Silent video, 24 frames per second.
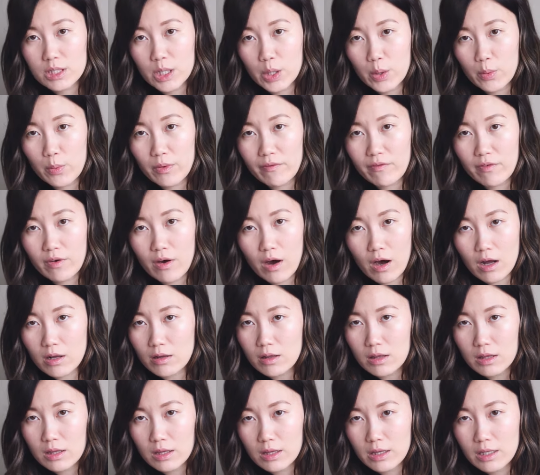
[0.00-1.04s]
Who we've
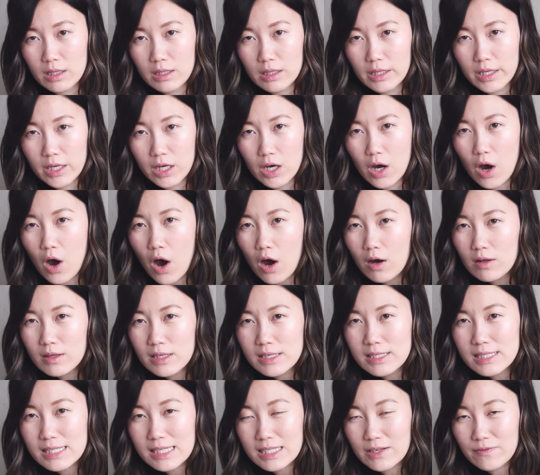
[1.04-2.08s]
got Lily
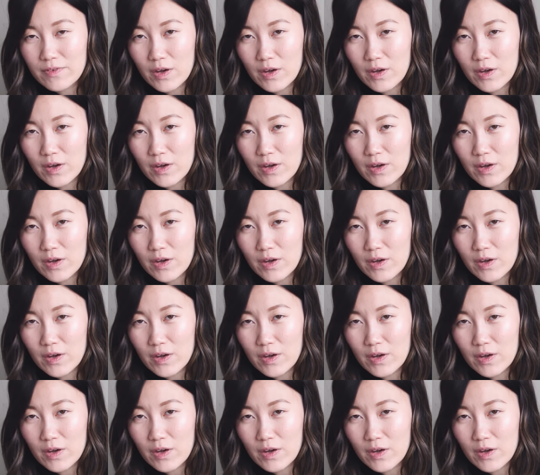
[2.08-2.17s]
Collins in